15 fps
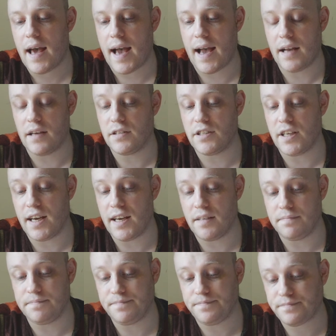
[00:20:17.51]
and
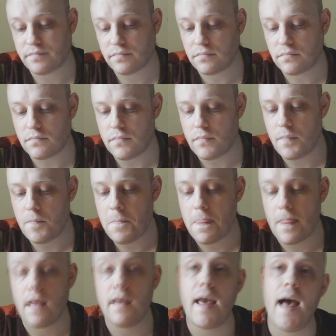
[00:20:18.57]

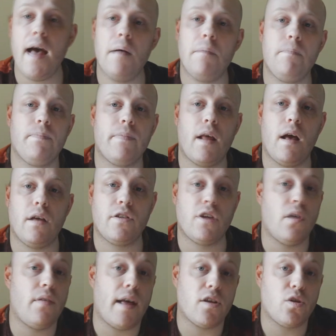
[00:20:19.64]
yeah.
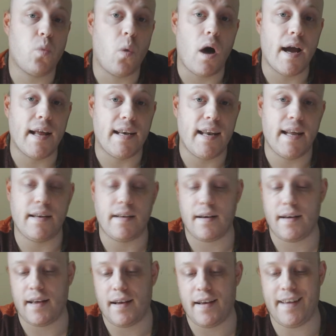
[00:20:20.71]
So that's what I did.
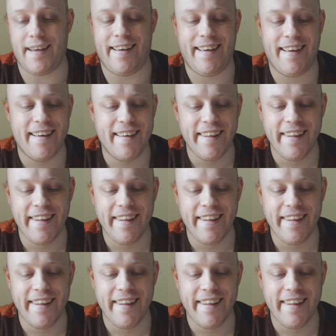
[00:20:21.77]
I